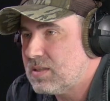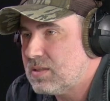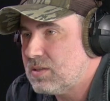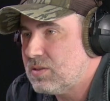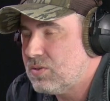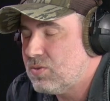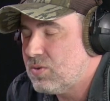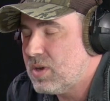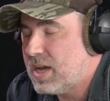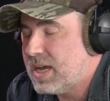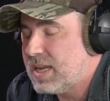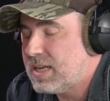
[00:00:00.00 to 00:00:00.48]

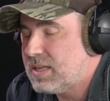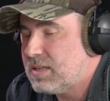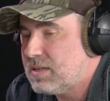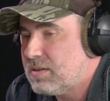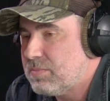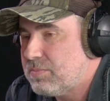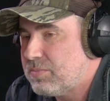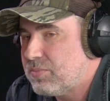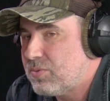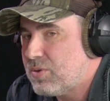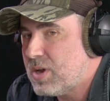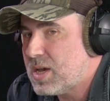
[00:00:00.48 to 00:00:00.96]
you had an
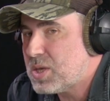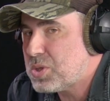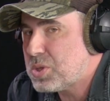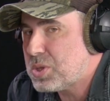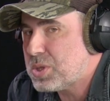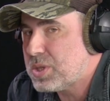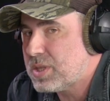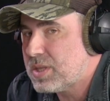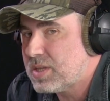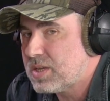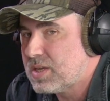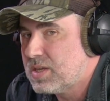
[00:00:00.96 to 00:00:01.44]

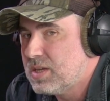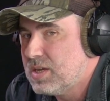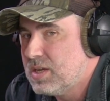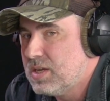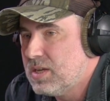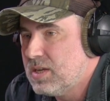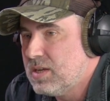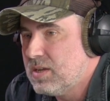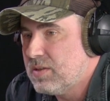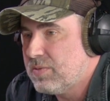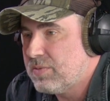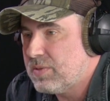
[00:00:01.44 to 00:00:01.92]
impression
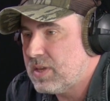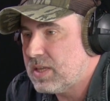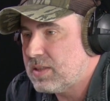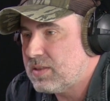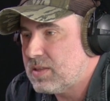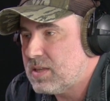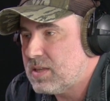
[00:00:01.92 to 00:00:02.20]
that